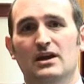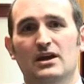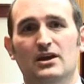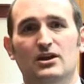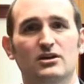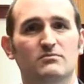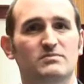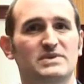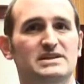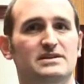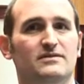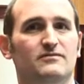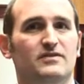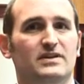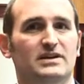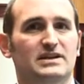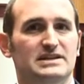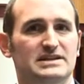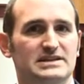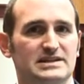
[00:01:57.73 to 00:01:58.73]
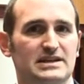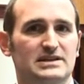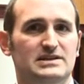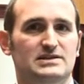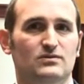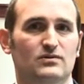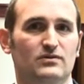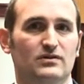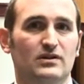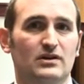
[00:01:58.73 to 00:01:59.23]
It could be something that
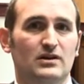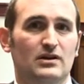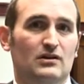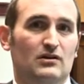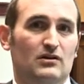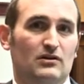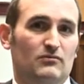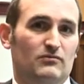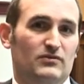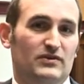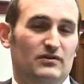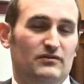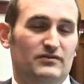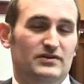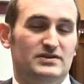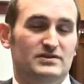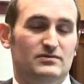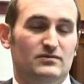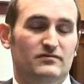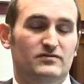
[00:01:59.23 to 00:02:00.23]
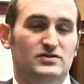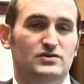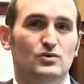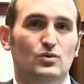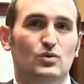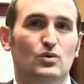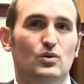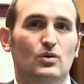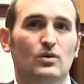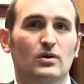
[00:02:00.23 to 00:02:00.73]
sits on the sort of
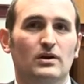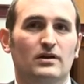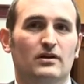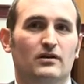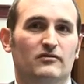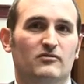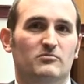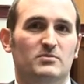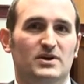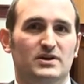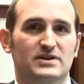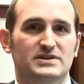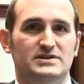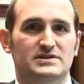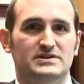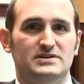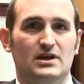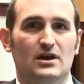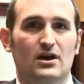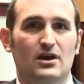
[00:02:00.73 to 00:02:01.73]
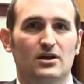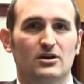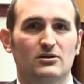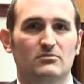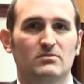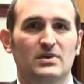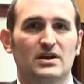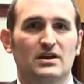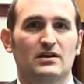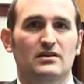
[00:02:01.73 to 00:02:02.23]
door of a person's
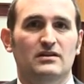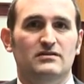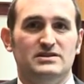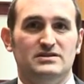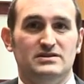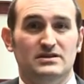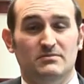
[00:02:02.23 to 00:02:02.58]
home. So